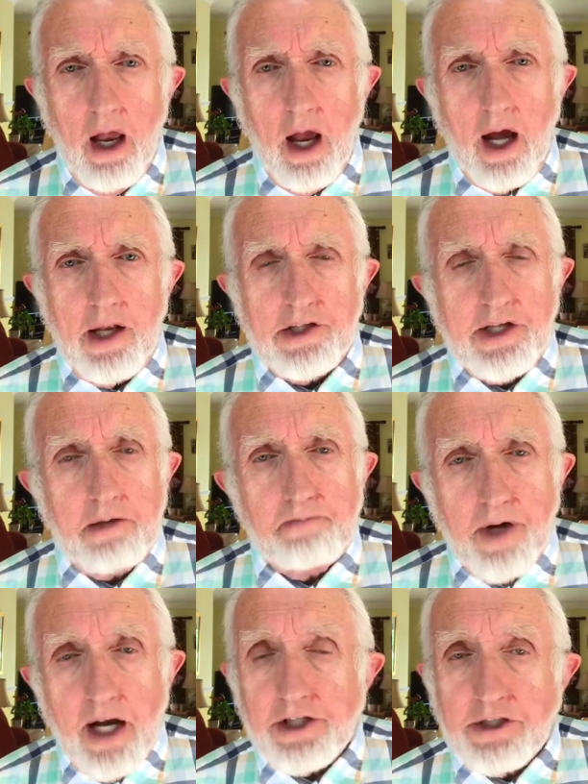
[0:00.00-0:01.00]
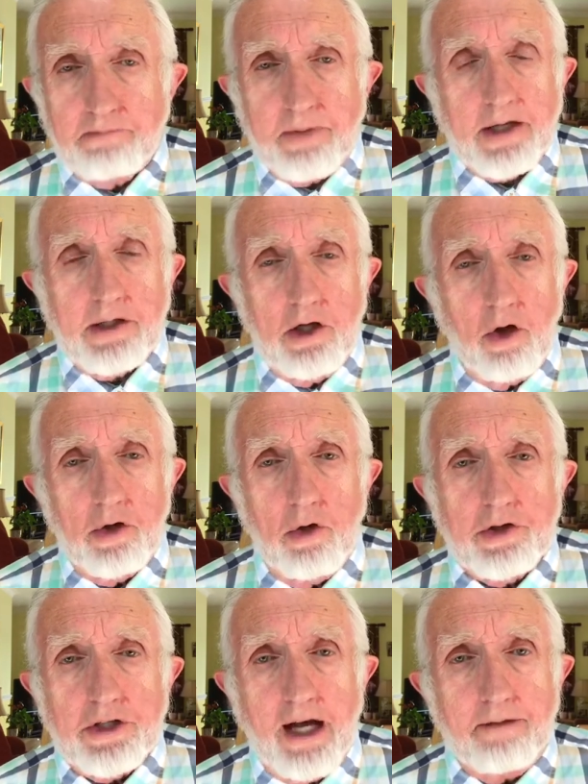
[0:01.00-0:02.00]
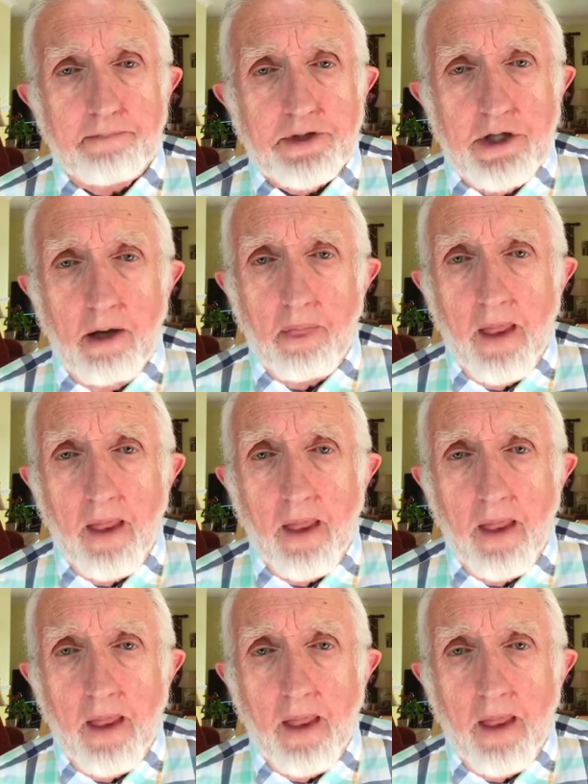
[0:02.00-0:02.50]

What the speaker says: And as I press the button on those apps,